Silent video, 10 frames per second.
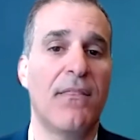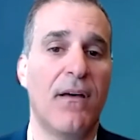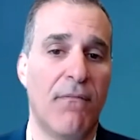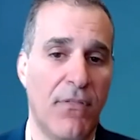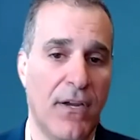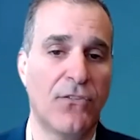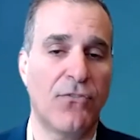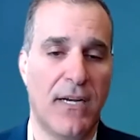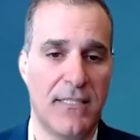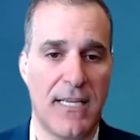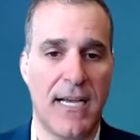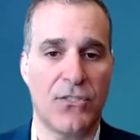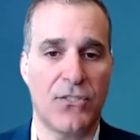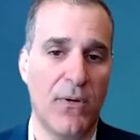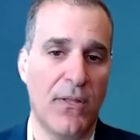of their
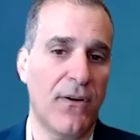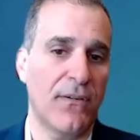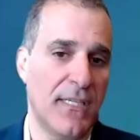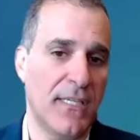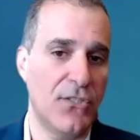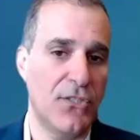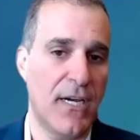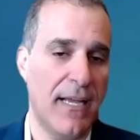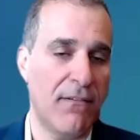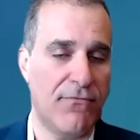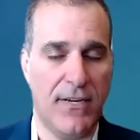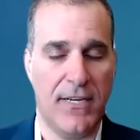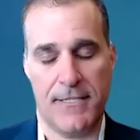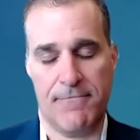transaction with our TGIF fund.